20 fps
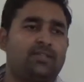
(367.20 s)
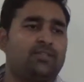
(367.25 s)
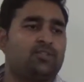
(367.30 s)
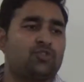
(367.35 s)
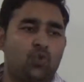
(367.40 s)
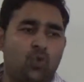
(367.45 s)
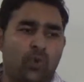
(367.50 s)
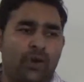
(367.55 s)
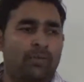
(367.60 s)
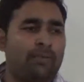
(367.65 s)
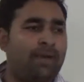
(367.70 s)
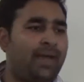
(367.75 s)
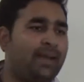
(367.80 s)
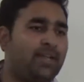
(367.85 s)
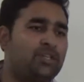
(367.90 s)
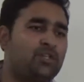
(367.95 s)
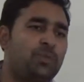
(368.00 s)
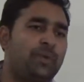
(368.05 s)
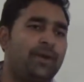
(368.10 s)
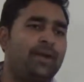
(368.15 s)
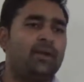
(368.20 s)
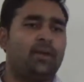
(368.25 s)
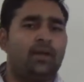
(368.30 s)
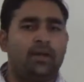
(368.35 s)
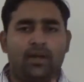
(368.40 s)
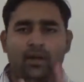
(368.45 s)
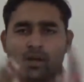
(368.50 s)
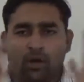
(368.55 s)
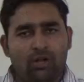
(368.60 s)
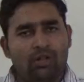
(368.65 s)
the student
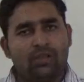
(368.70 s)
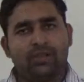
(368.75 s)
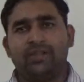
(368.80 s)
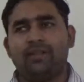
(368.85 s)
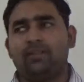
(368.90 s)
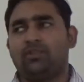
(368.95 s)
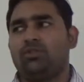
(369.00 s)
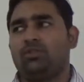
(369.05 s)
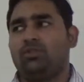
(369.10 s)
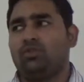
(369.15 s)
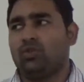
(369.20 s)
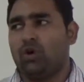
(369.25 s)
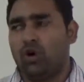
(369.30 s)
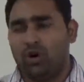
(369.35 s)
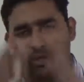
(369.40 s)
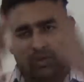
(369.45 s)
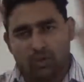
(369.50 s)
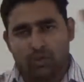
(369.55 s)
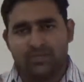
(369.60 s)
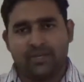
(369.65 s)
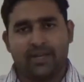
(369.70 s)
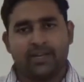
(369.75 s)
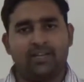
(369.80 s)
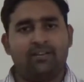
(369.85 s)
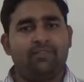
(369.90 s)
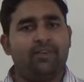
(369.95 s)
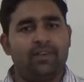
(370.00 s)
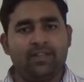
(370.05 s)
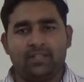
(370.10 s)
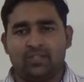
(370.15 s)
management, and all those
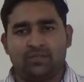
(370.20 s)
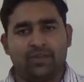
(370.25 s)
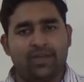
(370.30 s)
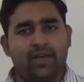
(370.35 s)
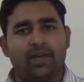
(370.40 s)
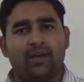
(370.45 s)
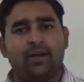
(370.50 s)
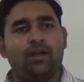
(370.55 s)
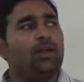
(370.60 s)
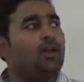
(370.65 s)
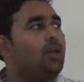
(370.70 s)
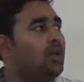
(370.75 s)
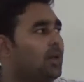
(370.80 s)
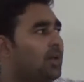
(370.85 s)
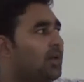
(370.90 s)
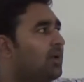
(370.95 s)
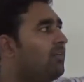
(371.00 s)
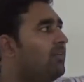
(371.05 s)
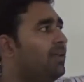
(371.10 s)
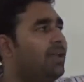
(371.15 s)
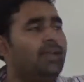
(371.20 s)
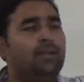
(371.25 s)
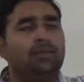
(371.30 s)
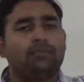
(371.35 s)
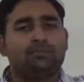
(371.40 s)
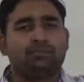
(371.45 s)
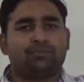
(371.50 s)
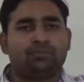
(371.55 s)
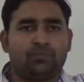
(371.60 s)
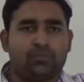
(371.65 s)
activities we are covering,
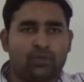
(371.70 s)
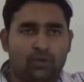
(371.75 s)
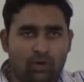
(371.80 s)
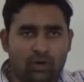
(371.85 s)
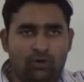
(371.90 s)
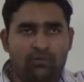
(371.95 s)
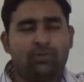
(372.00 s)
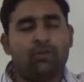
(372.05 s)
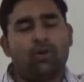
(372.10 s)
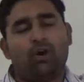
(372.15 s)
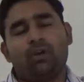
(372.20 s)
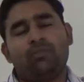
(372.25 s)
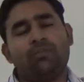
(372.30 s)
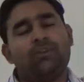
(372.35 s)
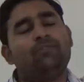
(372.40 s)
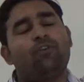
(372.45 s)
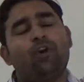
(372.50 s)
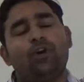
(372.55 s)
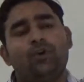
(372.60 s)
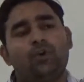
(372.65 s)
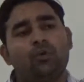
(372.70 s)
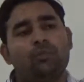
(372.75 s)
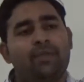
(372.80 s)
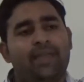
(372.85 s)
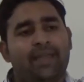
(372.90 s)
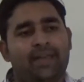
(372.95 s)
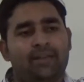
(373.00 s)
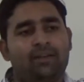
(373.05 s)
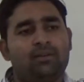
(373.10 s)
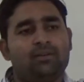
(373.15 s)
or we want to
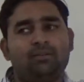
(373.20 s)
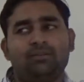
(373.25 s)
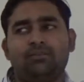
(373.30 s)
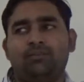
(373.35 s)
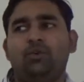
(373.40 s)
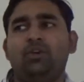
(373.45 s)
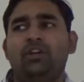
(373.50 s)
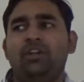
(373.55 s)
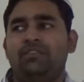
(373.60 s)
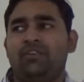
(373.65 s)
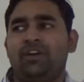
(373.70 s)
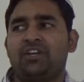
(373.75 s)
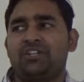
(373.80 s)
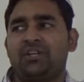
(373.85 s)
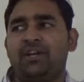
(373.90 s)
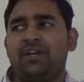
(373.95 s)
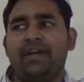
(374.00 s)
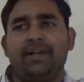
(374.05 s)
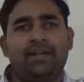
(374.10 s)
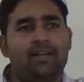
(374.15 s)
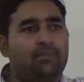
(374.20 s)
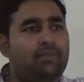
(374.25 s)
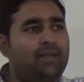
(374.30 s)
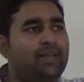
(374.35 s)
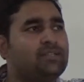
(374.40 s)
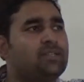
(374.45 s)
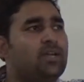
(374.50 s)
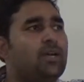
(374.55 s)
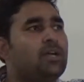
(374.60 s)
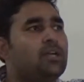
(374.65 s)
make a fully functional
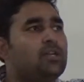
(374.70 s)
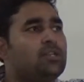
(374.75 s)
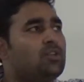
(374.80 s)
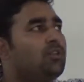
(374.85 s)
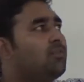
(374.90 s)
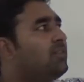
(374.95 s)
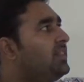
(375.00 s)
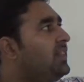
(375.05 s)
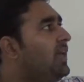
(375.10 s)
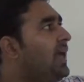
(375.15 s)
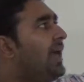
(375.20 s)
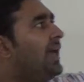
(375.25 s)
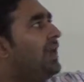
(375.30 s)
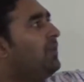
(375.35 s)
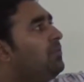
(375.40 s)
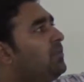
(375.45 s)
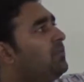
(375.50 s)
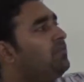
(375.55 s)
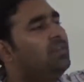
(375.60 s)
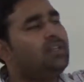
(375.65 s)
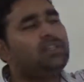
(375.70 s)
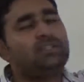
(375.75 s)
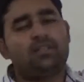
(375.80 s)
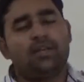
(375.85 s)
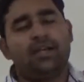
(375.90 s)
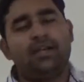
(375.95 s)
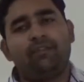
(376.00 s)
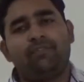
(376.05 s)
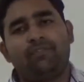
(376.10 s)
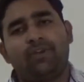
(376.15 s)
database. So with the help of these
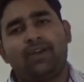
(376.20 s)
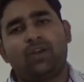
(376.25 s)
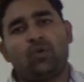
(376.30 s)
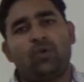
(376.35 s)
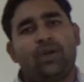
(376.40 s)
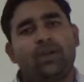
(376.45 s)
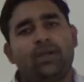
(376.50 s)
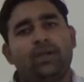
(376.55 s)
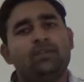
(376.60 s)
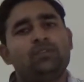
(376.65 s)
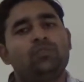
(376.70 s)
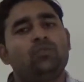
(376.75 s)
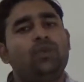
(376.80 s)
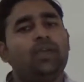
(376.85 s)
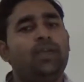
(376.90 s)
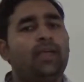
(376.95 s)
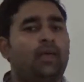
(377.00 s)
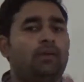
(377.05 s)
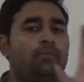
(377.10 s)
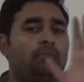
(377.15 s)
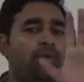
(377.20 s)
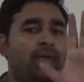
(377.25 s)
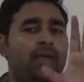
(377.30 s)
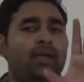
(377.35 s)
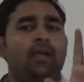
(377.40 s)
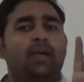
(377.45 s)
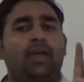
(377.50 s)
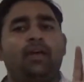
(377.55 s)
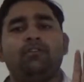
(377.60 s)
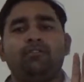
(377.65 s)
three different queries, we can
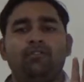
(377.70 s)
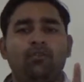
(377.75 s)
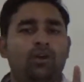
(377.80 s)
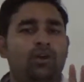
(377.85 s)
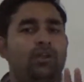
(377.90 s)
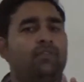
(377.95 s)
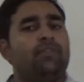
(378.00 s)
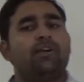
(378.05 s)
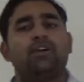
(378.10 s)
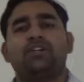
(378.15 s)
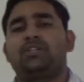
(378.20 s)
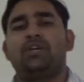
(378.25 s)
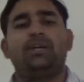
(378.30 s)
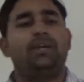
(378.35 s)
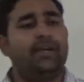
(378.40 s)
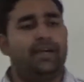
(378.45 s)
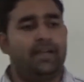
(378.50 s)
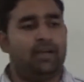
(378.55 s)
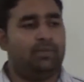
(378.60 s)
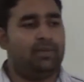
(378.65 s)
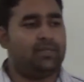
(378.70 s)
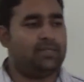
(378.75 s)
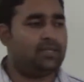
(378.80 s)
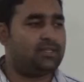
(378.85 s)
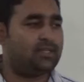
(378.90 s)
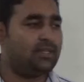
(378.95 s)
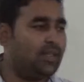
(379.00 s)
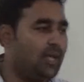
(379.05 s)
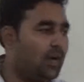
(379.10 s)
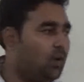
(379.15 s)
make a fully functional
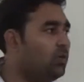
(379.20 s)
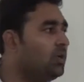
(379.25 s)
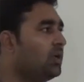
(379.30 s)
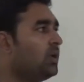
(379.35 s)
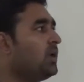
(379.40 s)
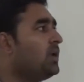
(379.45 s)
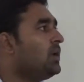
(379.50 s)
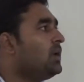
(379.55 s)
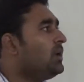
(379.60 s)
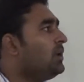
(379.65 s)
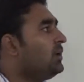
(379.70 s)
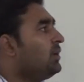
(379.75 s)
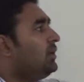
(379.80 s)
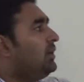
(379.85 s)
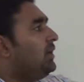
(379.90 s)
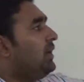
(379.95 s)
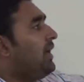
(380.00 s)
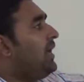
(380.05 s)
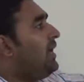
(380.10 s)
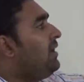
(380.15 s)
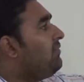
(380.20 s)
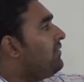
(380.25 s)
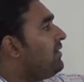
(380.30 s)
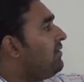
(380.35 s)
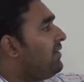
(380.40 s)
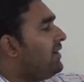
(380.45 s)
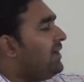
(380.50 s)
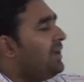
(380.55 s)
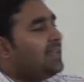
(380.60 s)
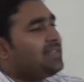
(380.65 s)
databases. Now, I have
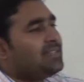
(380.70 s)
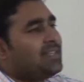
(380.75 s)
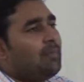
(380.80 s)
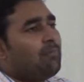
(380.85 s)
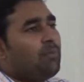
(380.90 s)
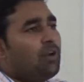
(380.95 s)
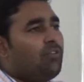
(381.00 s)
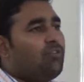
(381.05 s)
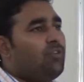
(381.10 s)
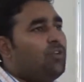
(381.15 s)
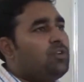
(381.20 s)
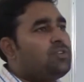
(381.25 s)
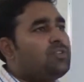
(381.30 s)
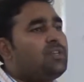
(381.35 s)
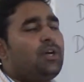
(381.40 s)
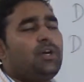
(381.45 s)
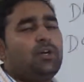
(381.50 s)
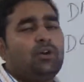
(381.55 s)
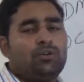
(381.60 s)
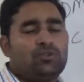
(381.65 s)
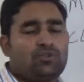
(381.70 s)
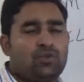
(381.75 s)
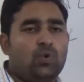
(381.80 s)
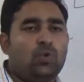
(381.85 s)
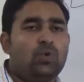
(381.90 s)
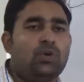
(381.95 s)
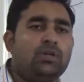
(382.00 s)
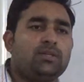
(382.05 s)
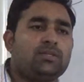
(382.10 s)
given an example of university or school.